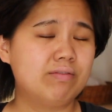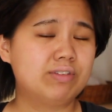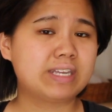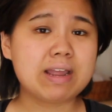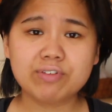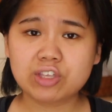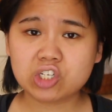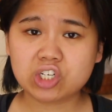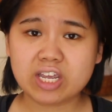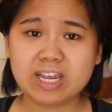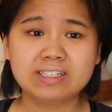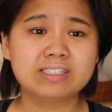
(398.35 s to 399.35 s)
Same with the
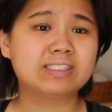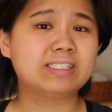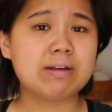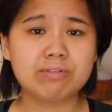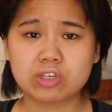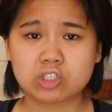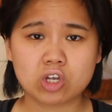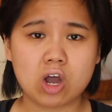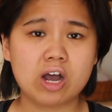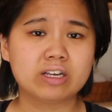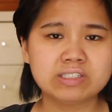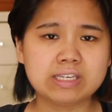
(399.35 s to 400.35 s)
cheese, same with the
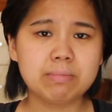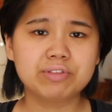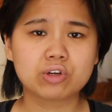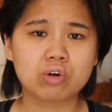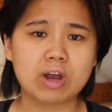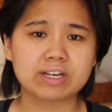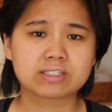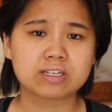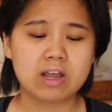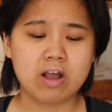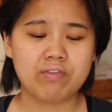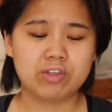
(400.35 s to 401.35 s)
sauce, same with the crust.